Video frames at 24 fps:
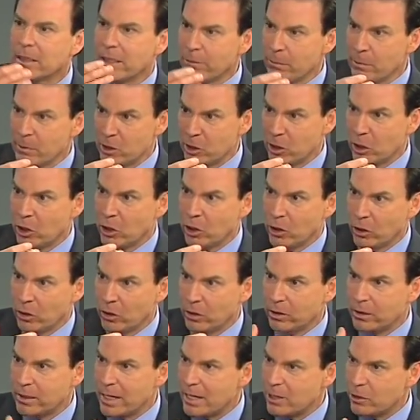Give them a
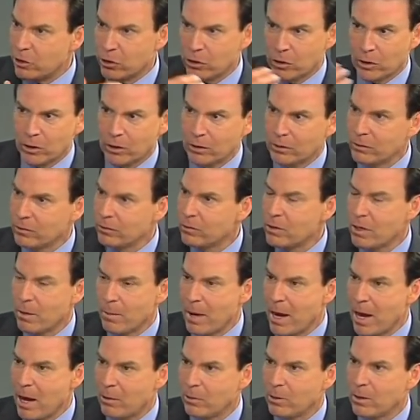secured denture
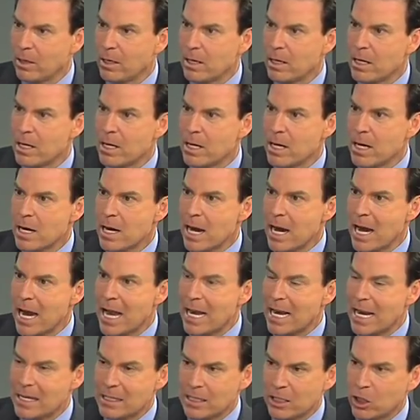somehow.
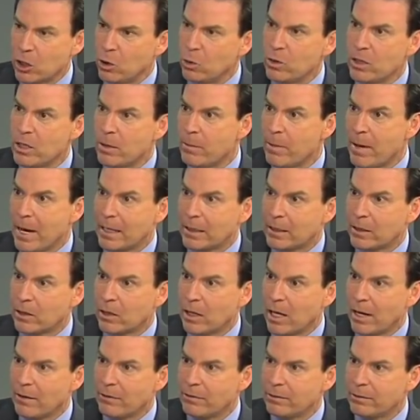And it has a huge impact on their
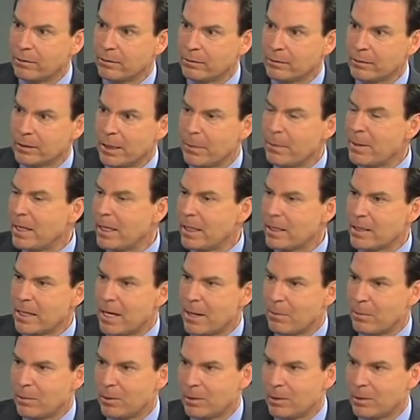life. Give me an example.